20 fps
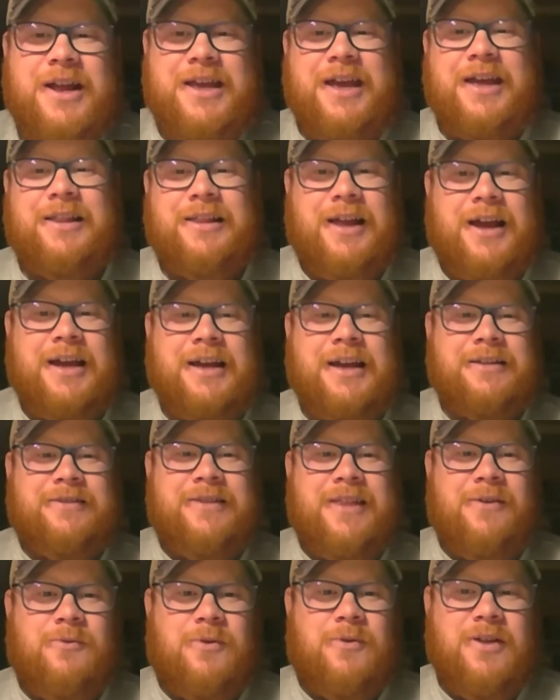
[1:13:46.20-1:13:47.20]
get like
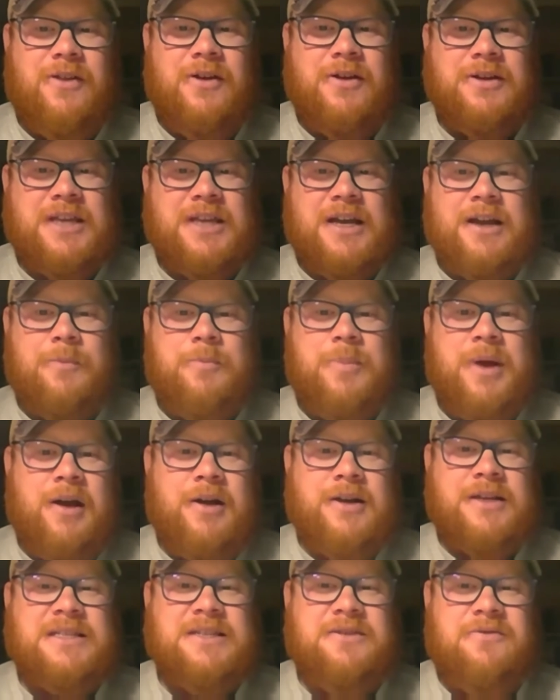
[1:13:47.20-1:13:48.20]
one of those like
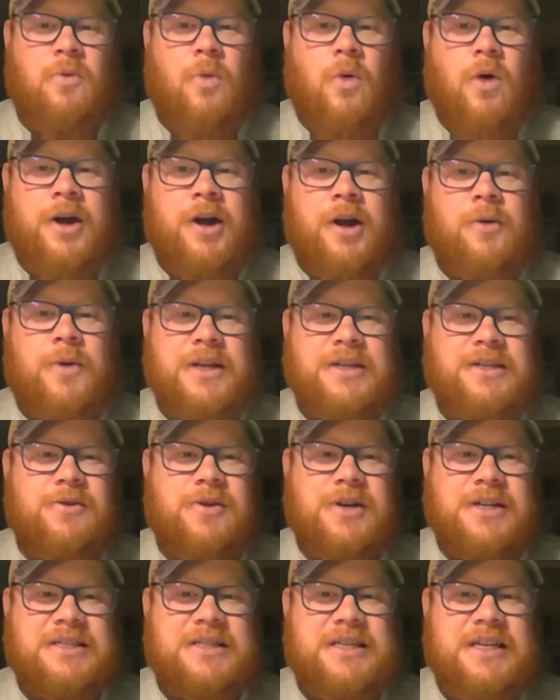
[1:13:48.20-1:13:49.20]
appearances of Warrior when he's
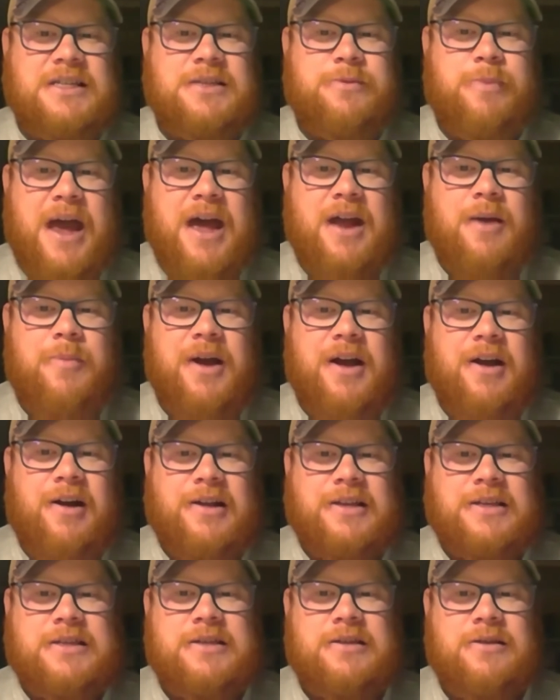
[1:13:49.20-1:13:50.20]
doing a C-SPAN
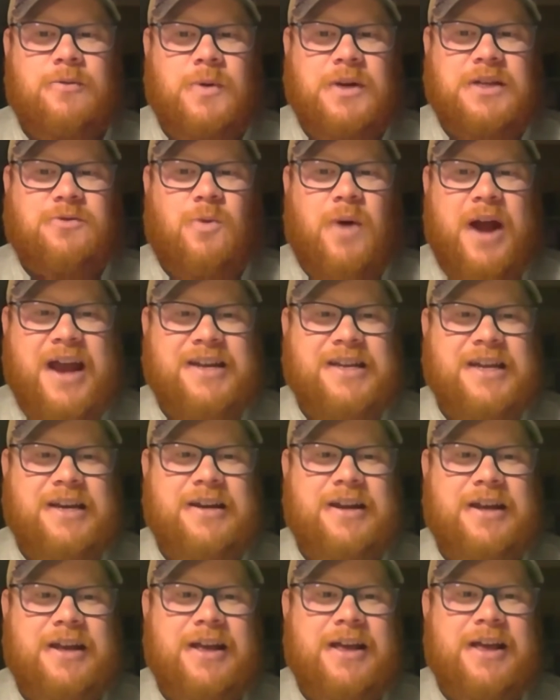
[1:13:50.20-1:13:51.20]
appearance, when he's ranting,
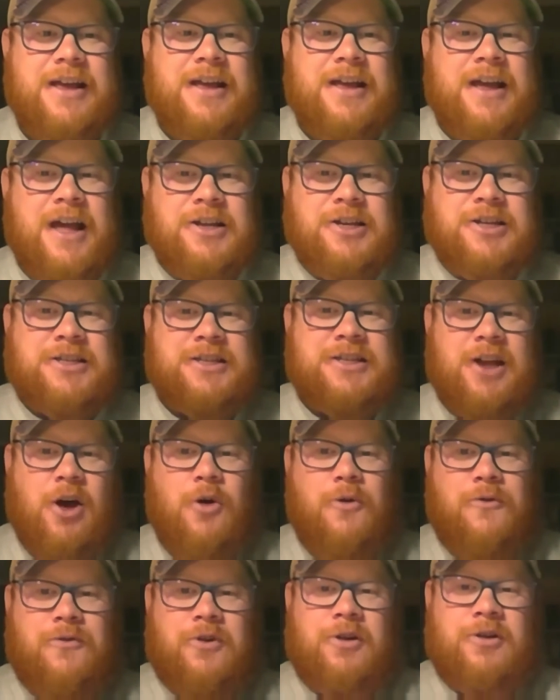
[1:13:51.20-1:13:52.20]
and just
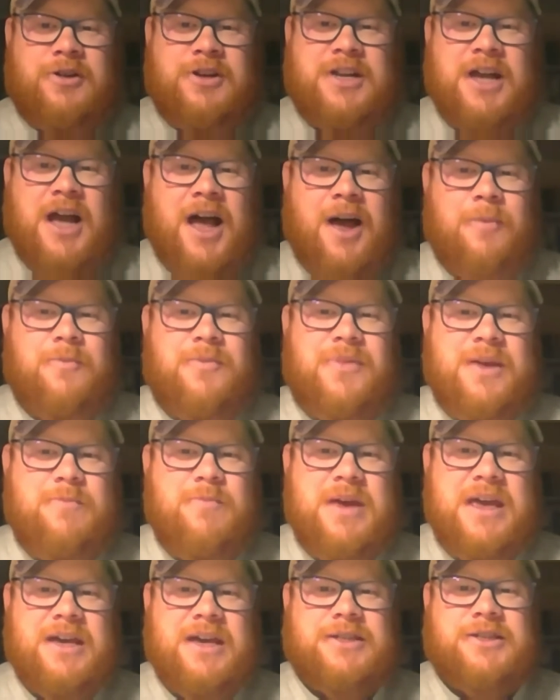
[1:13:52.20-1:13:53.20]
overdub the
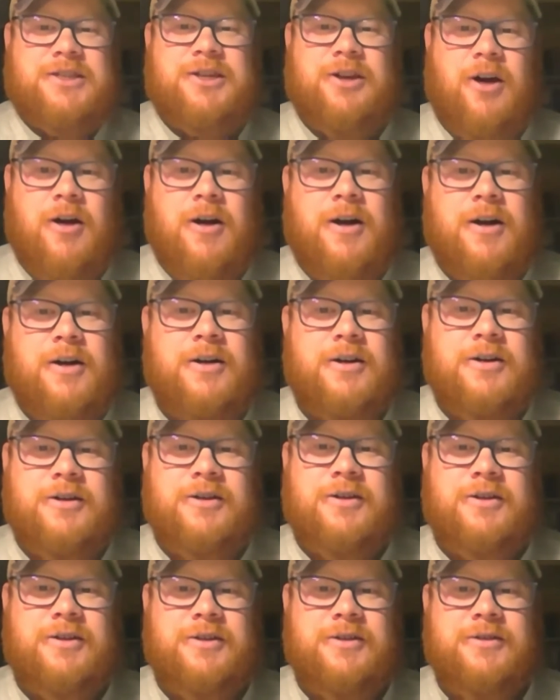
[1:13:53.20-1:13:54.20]
"Be a Star"
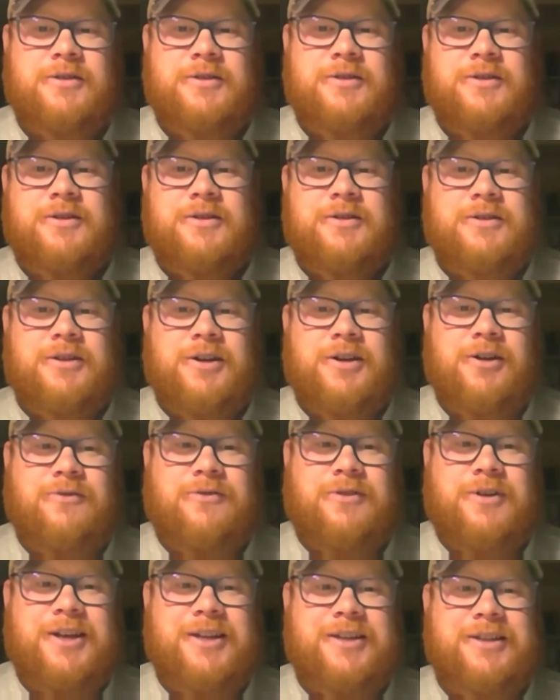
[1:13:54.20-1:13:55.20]

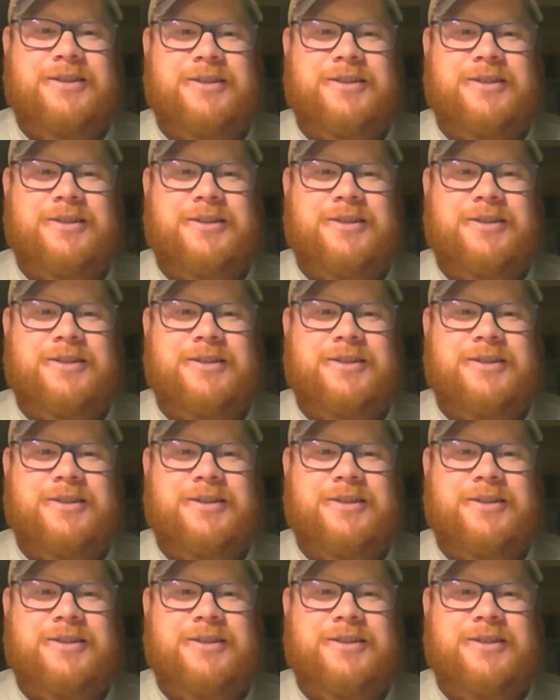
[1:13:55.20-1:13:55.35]
over it.